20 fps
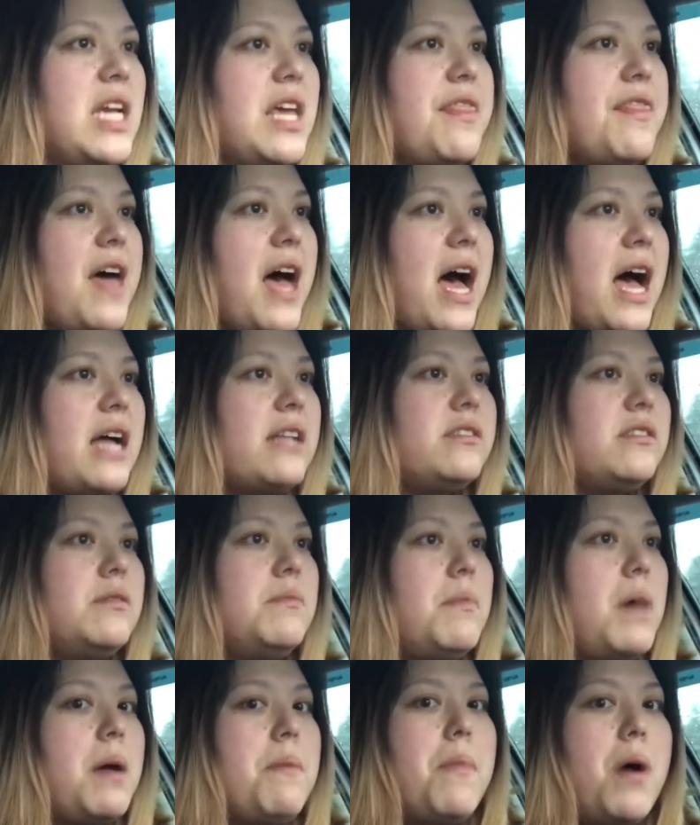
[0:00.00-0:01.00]
that
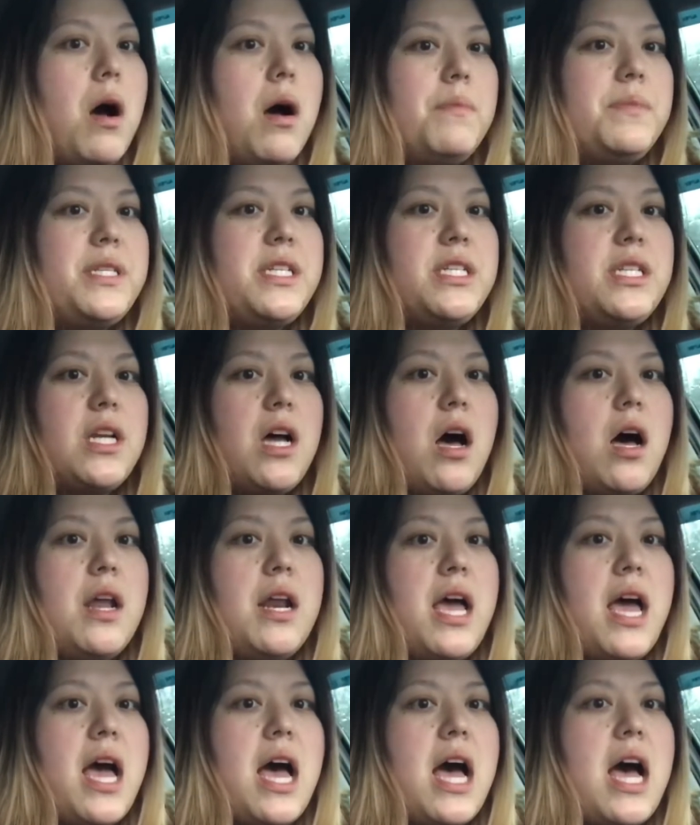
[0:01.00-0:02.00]
my mom did not
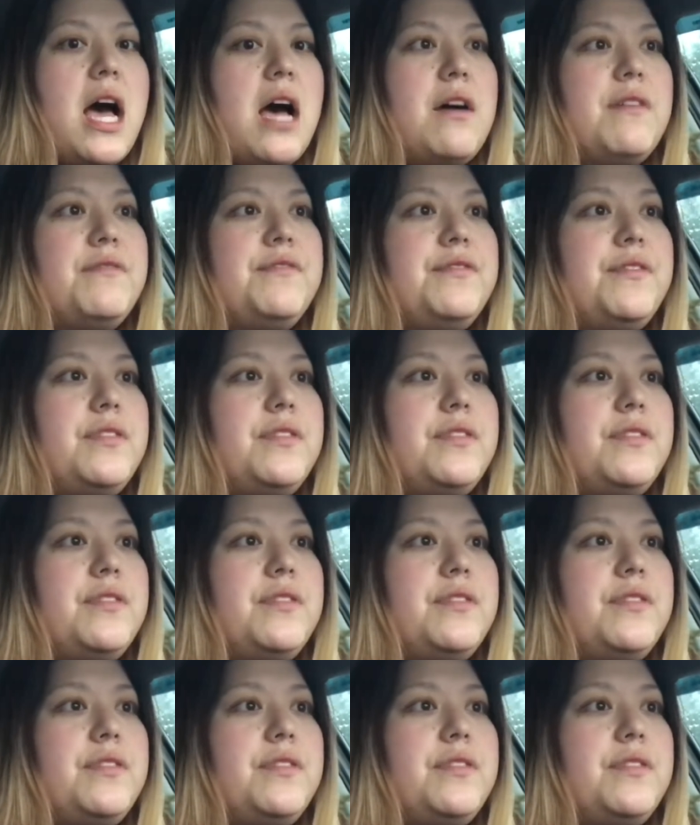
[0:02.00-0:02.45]
have